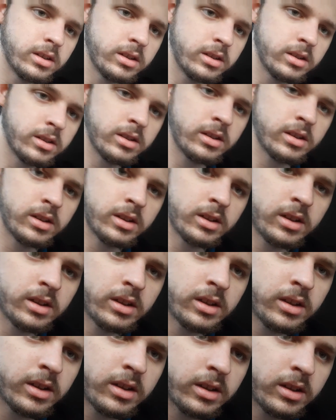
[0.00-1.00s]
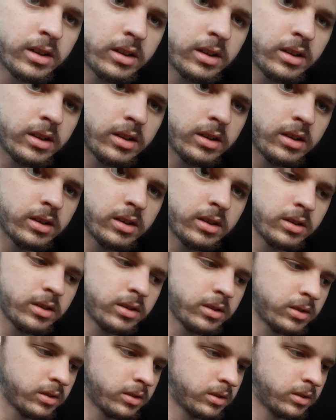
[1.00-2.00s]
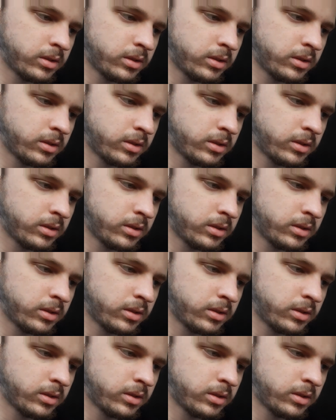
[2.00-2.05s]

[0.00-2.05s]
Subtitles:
Nothing is said.